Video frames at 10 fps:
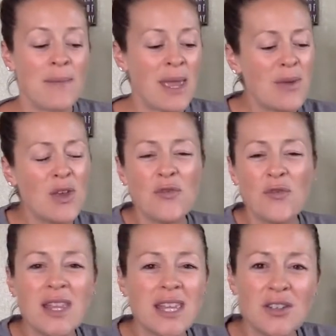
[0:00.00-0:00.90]
Maybe you
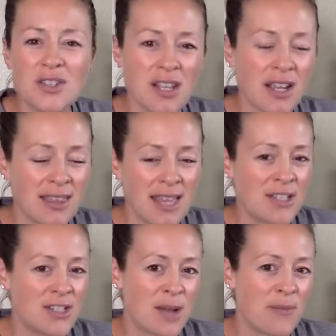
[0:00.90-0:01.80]
feel like you're stuck at
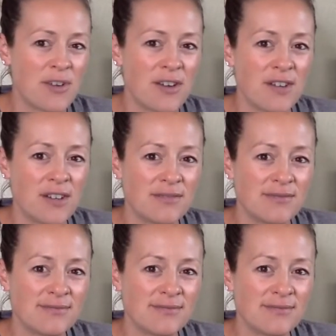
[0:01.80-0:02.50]
that job forever.